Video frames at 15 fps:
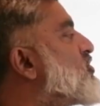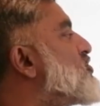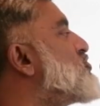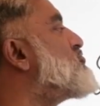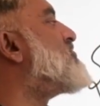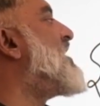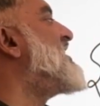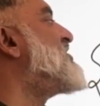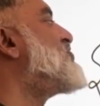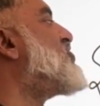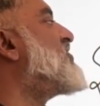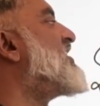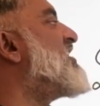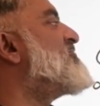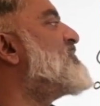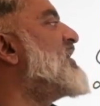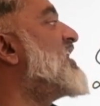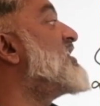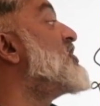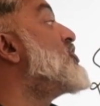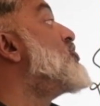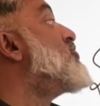You might not have
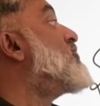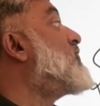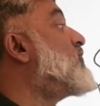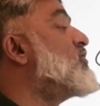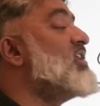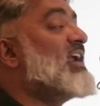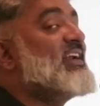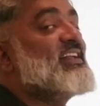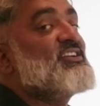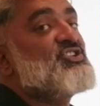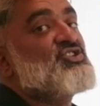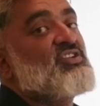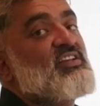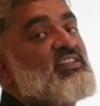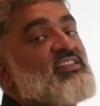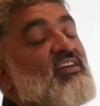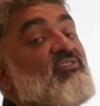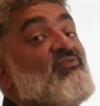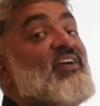paid full attention in the